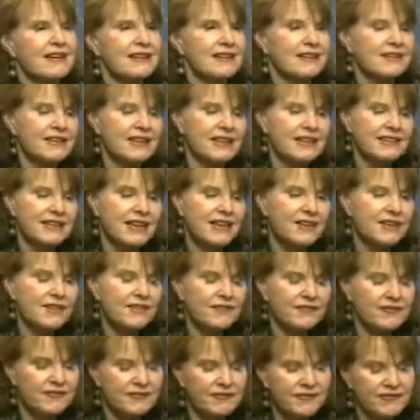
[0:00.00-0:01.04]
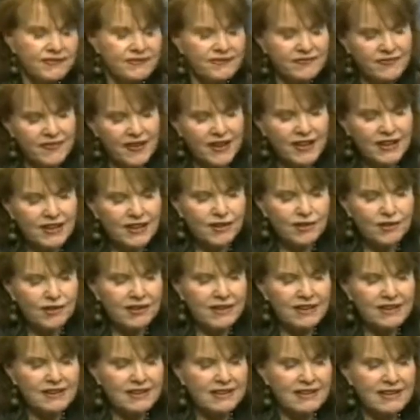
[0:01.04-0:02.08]
Another failure
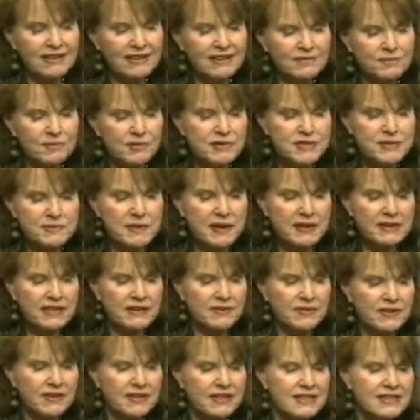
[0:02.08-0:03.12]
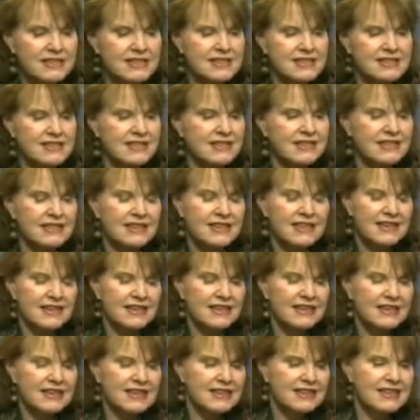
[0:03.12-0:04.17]
in perspective on this is that
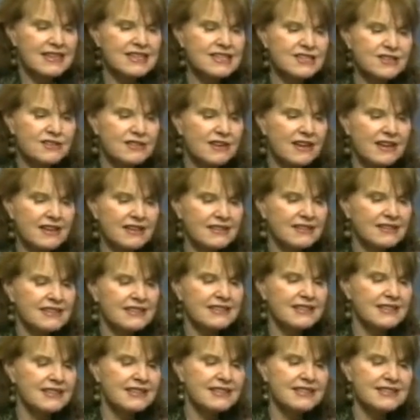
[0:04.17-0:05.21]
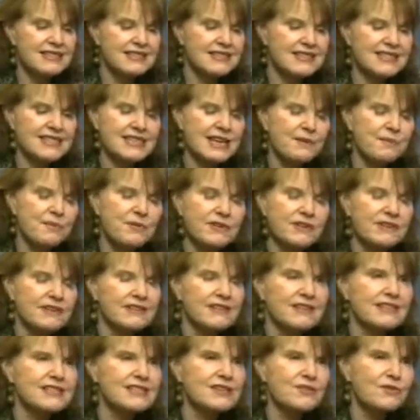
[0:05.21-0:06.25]
these are not separate,
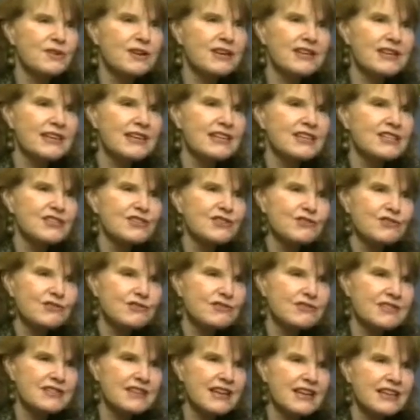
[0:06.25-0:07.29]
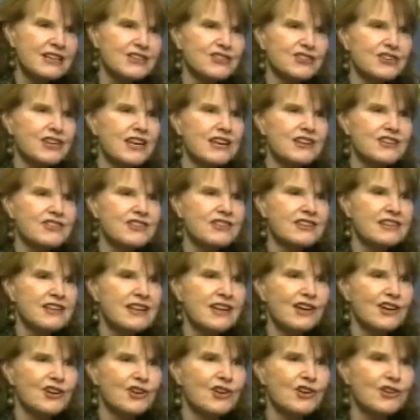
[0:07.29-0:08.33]
discrete issues, education,
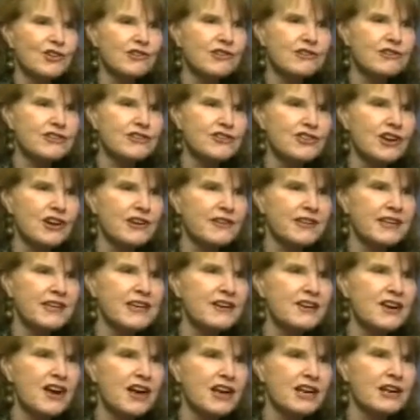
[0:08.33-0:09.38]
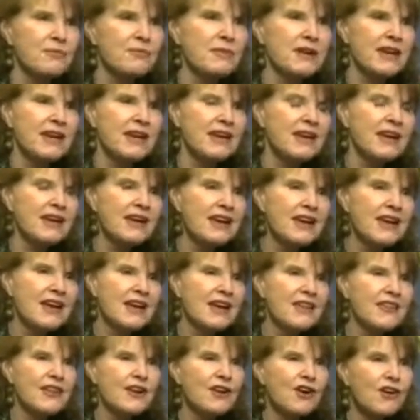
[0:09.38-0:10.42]
hunger, the economy.
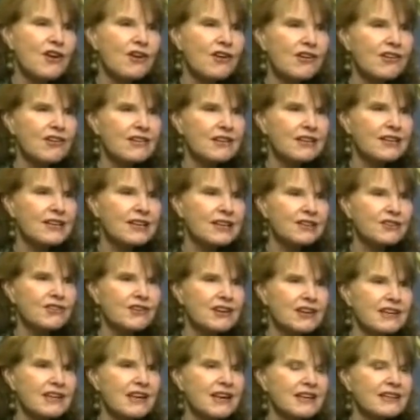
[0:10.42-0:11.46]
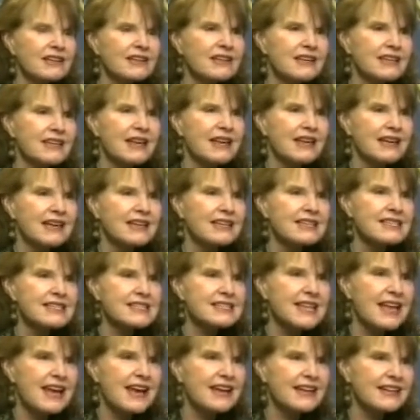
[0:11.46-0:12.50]
They are all interconnected, and it's
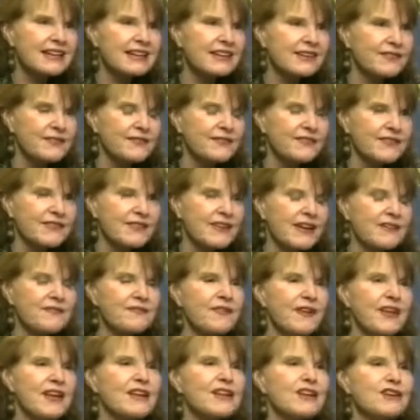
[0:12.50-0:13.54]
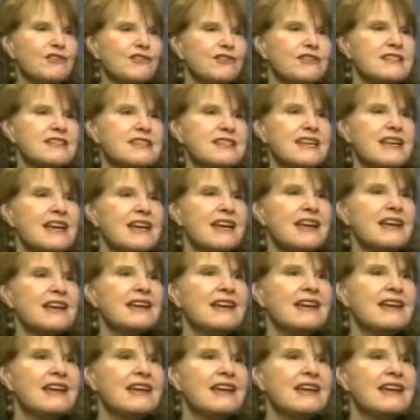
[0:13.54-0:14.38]
not a failure to say,